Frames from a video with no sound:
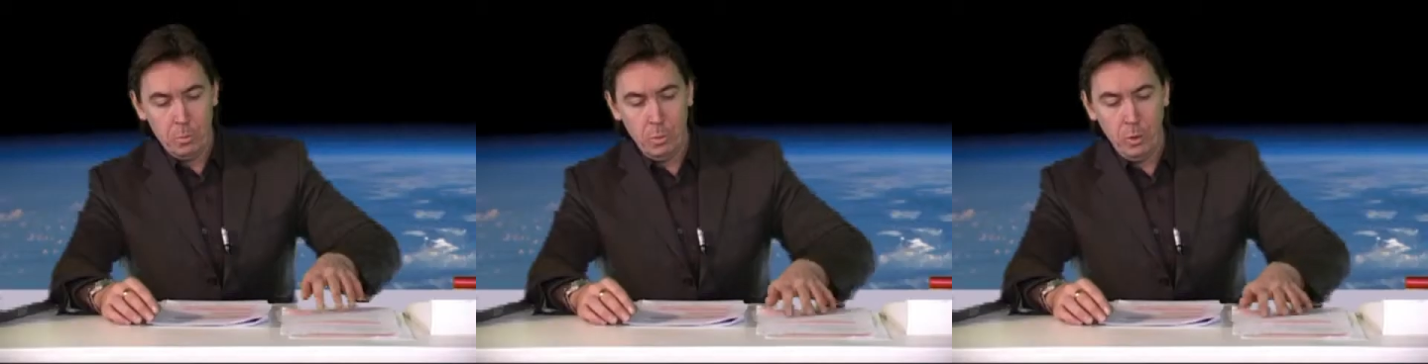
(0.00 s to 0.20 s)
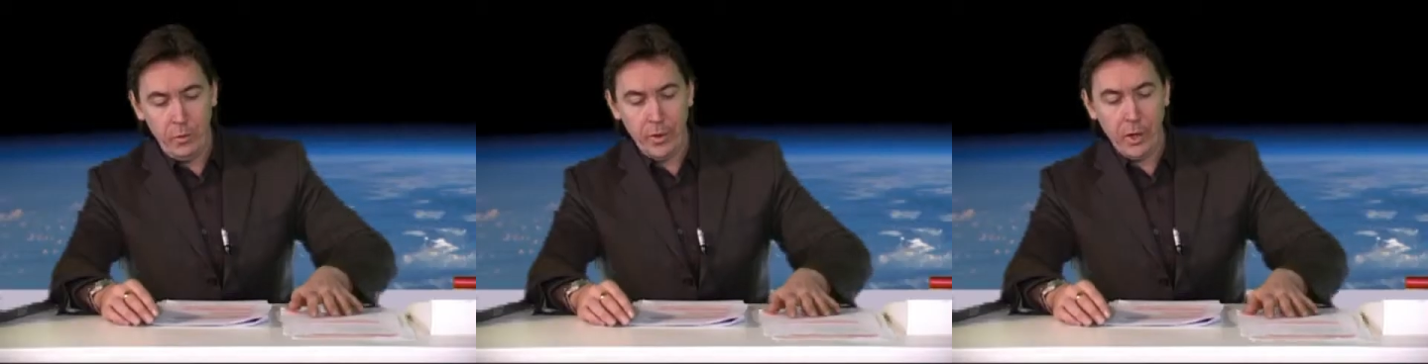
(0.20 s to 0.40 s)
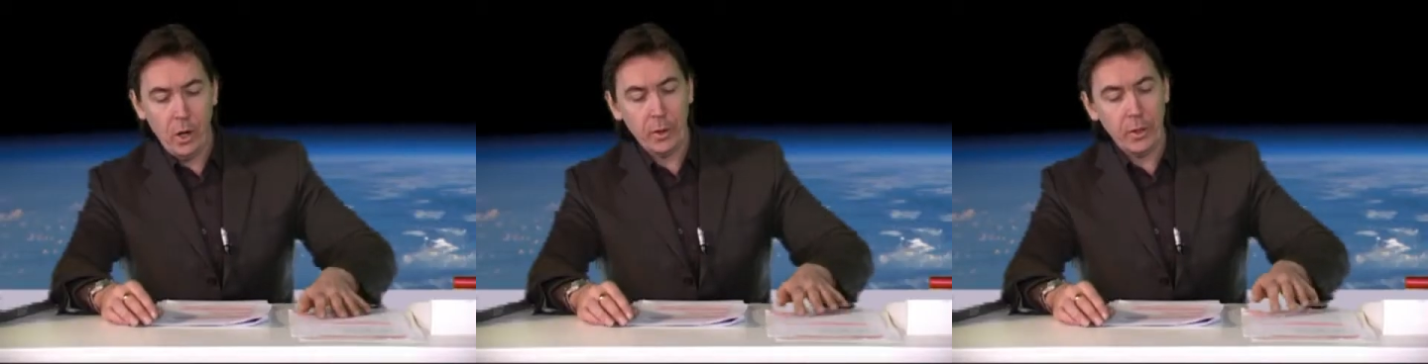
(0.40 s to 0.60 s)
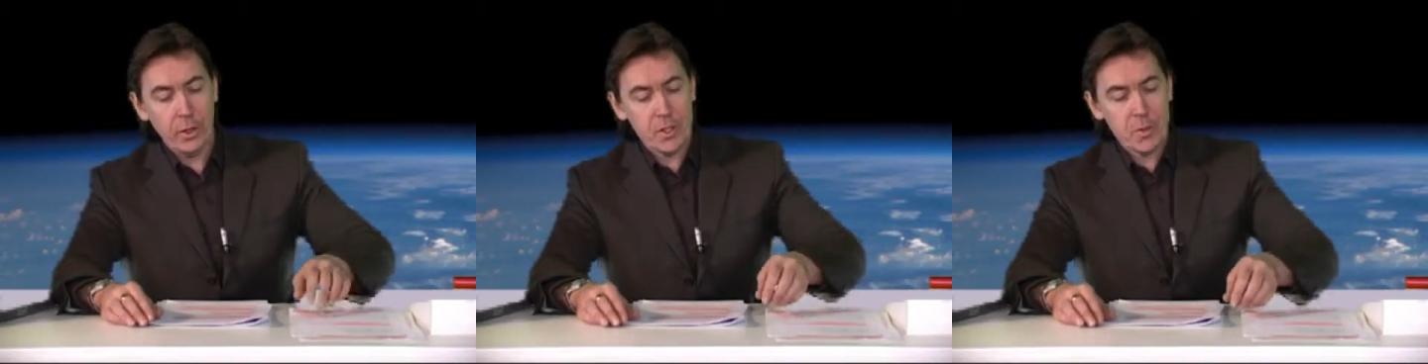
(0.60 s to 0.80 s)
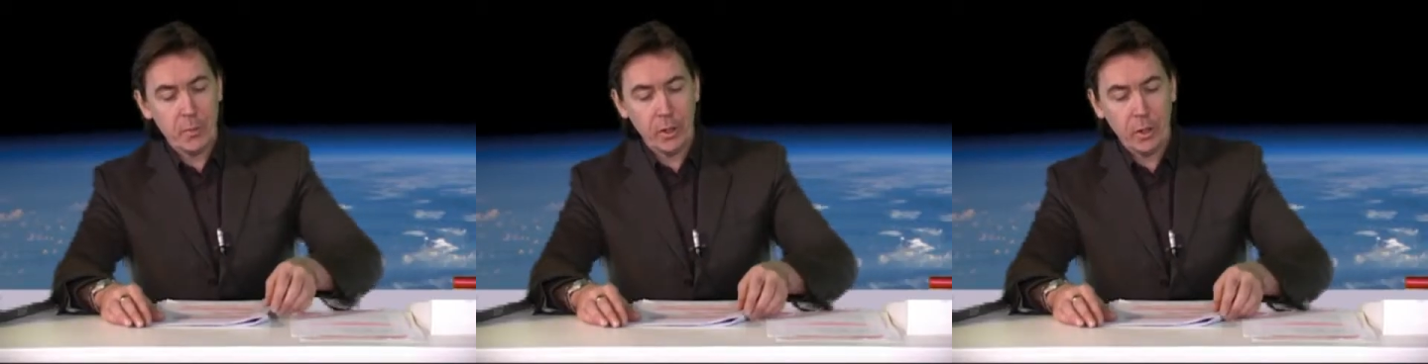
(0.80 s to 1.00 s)
Moving on, and
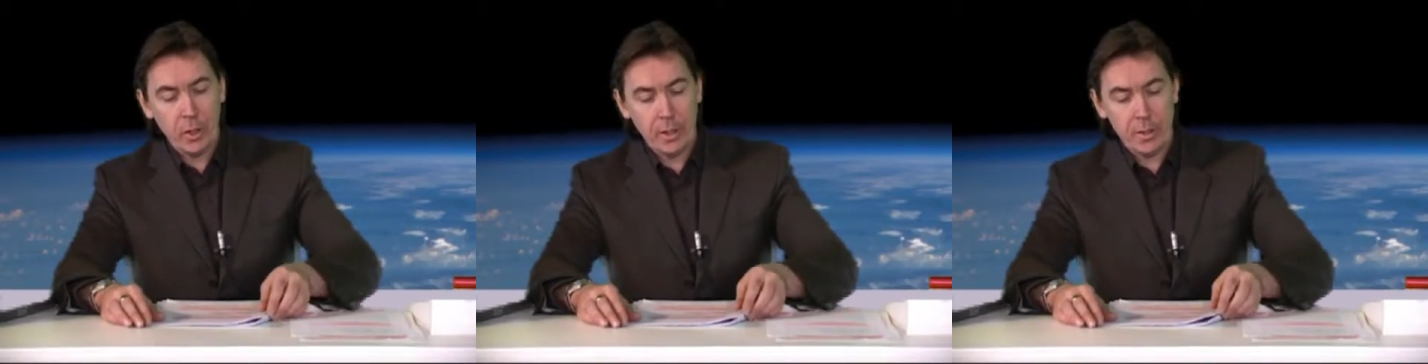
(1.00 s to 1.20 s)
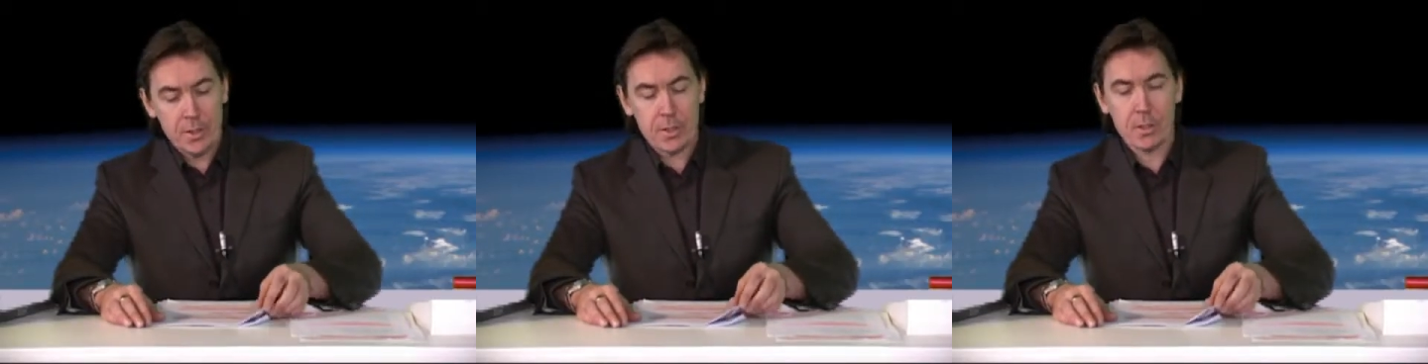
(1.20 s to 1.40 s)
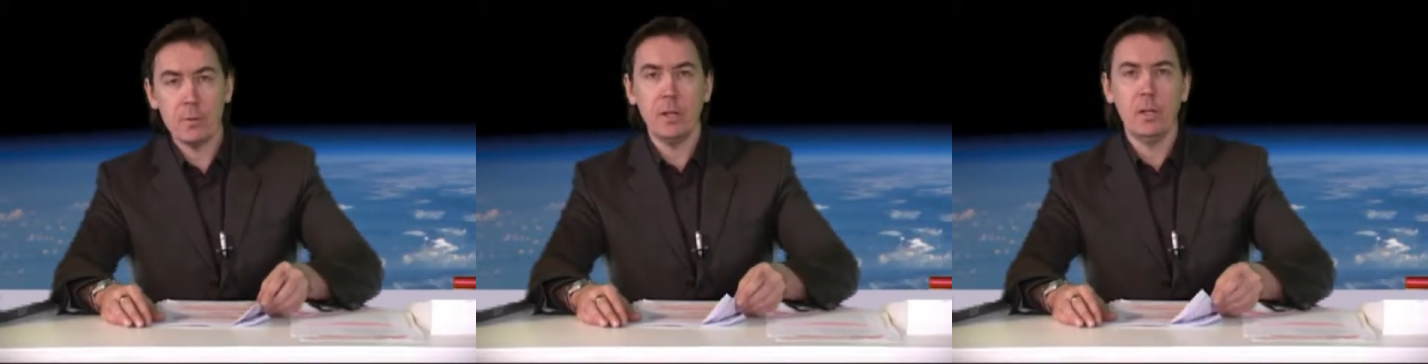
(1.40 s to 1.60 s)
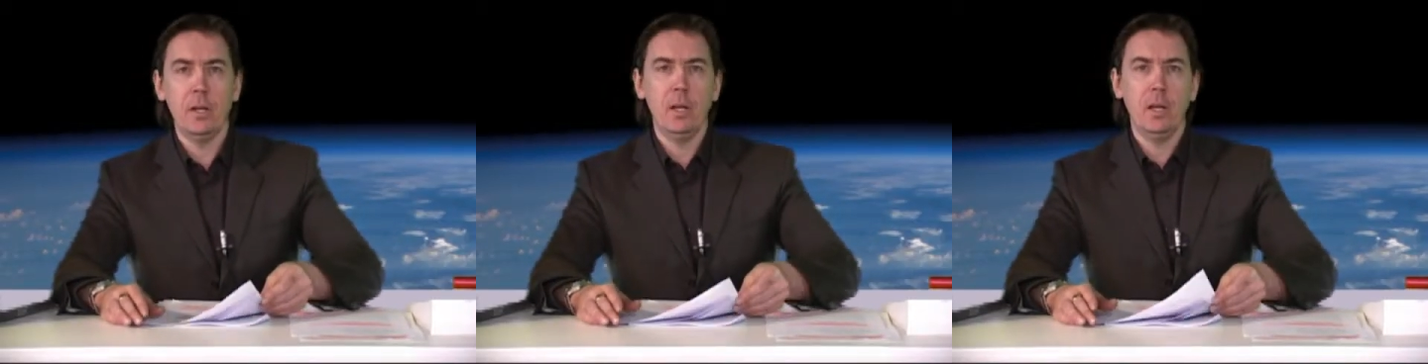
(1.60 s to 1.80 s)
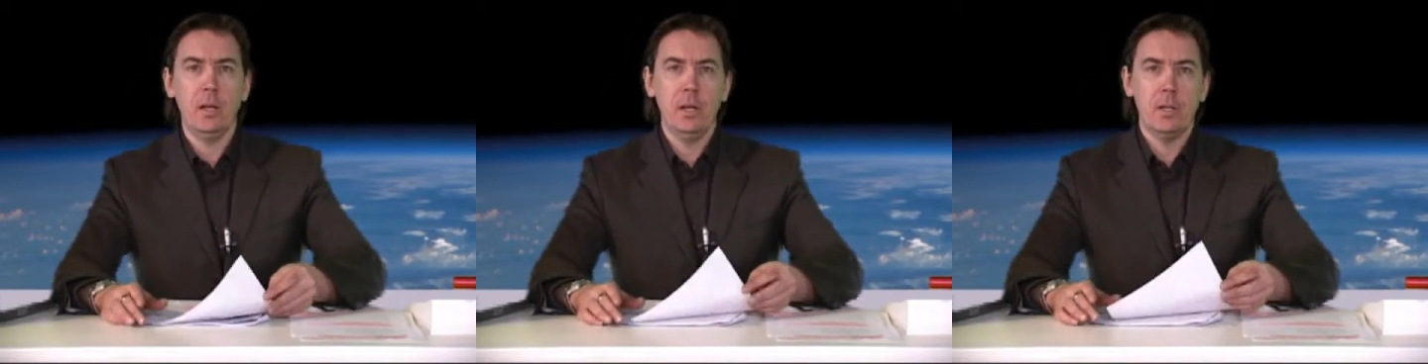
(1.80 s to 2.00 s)

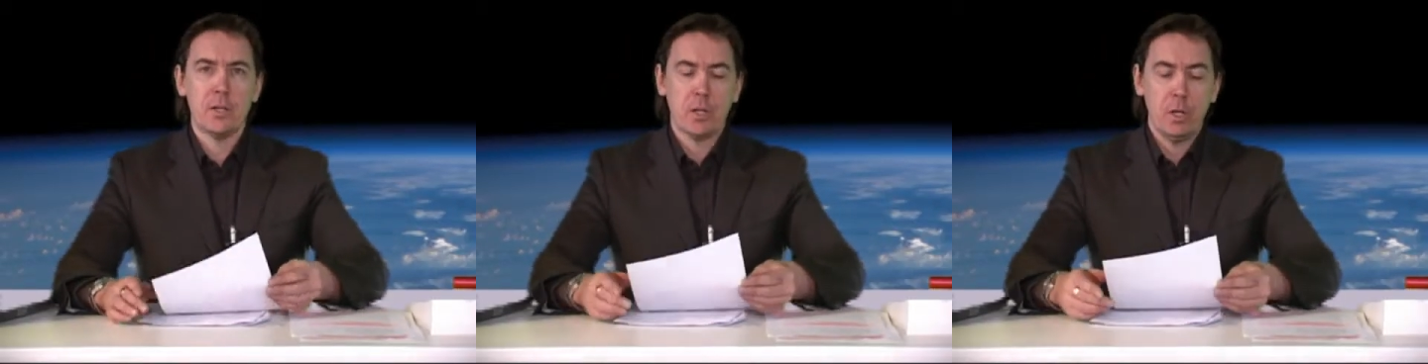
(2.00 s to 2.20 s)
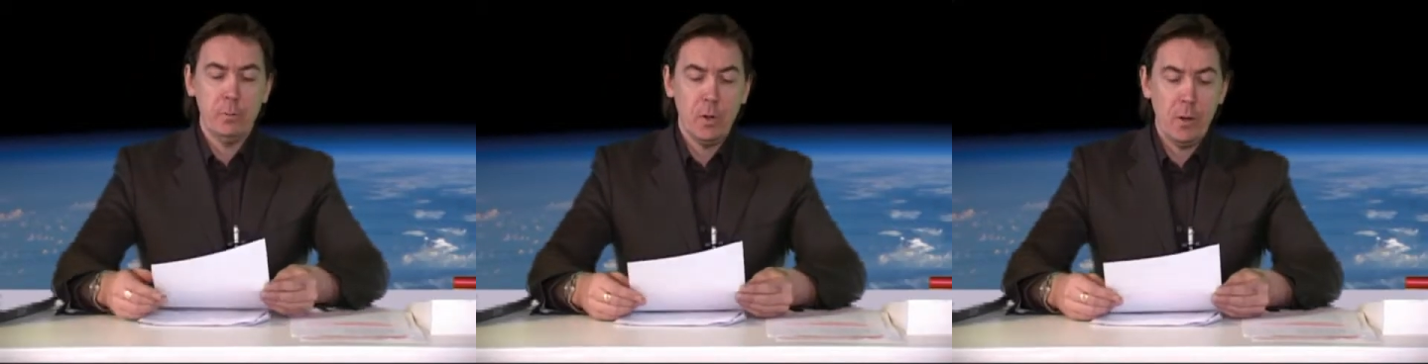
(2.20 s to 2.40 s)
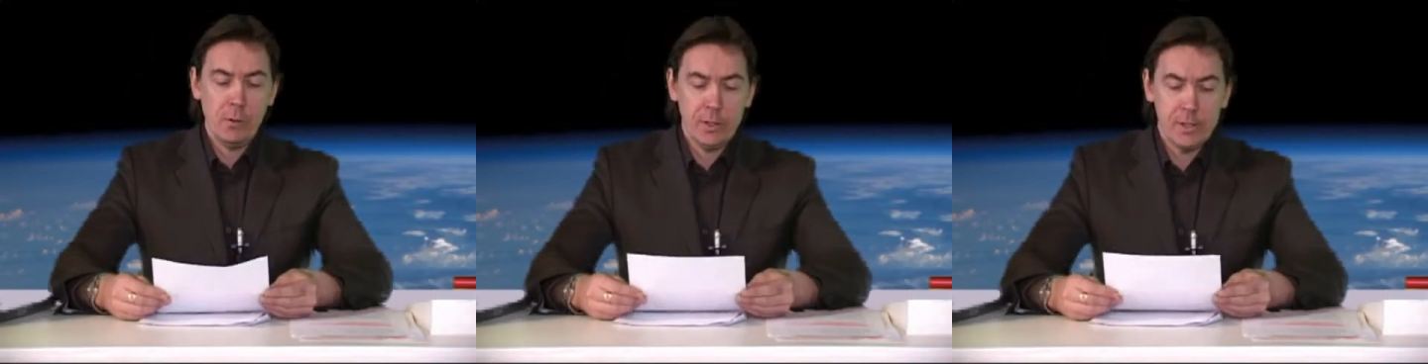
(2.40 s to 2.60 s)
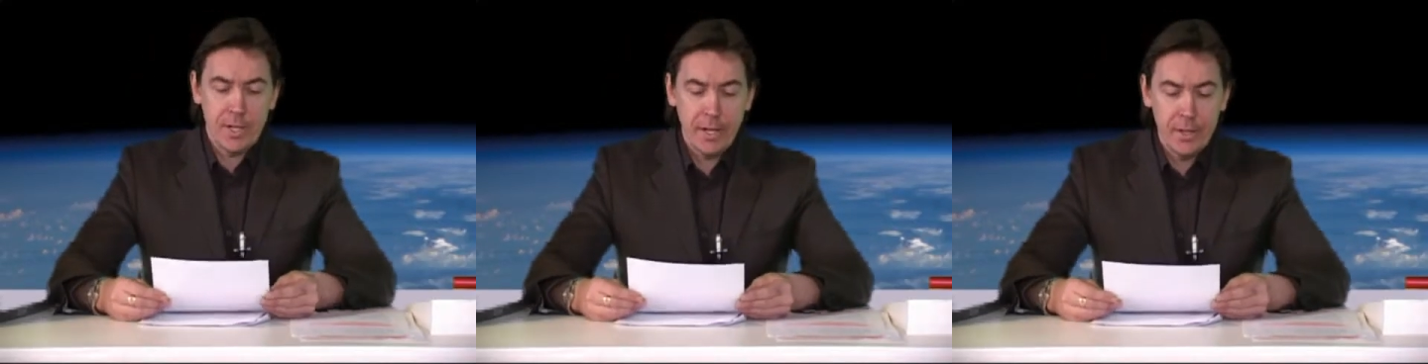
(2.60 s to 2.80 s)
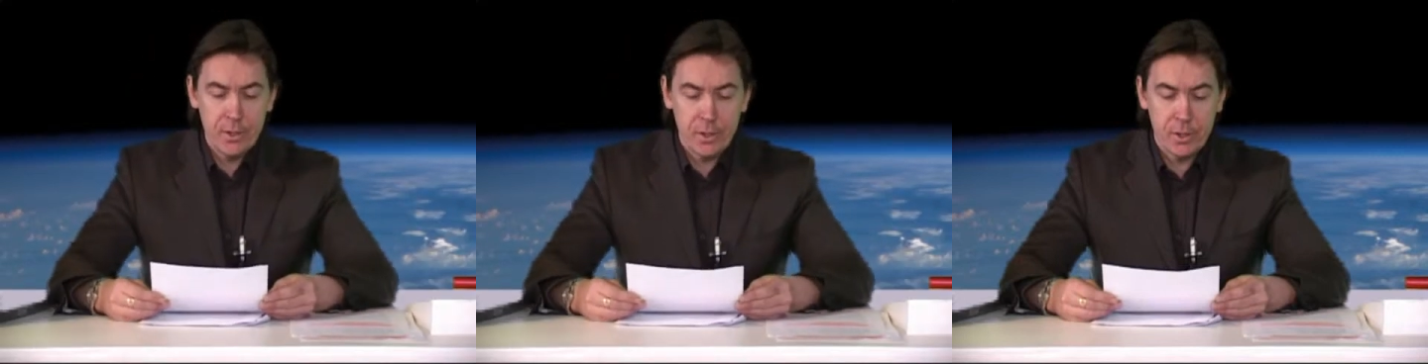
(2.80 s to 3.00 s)
it's come to our
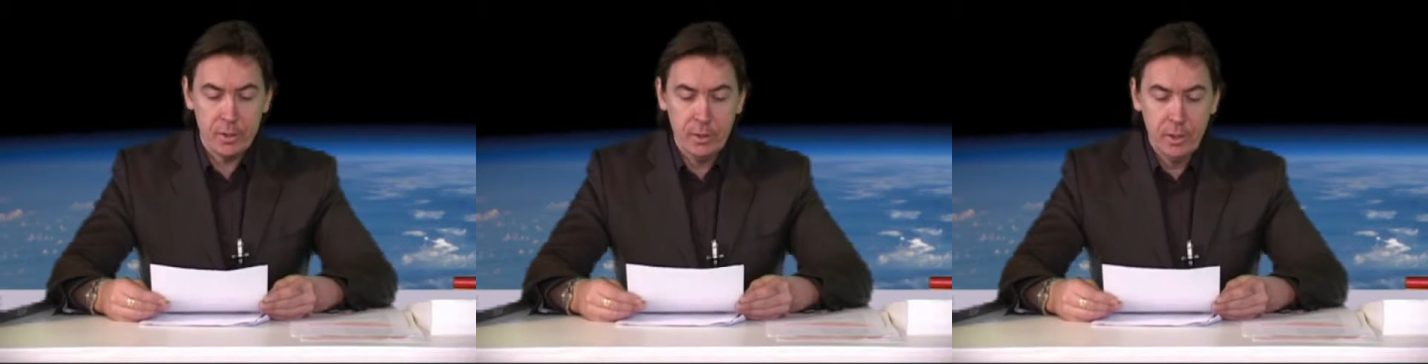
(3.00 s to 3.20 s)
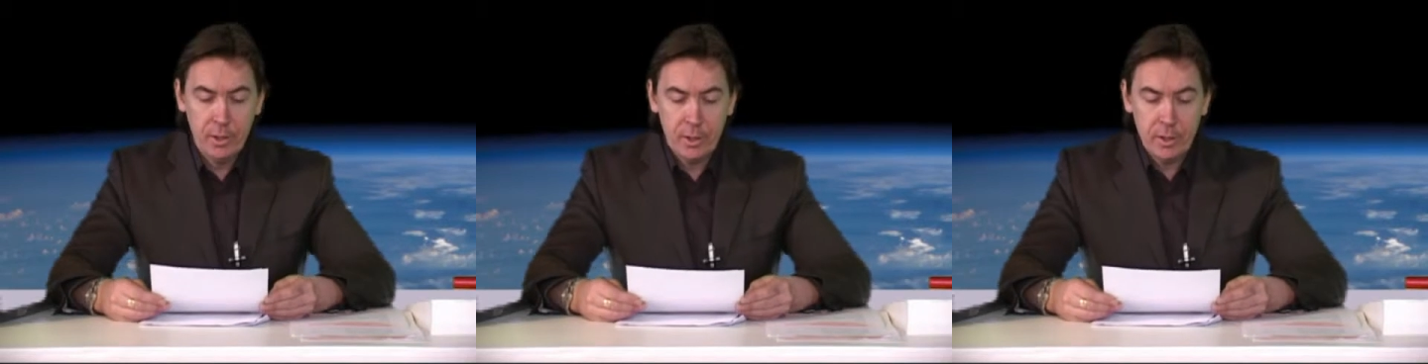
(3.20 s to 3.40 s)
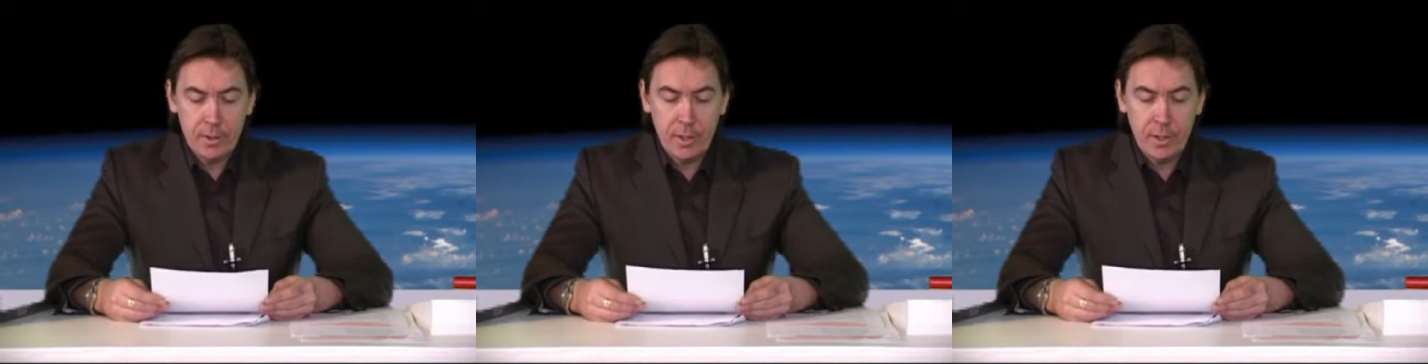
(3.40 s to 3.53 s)
attention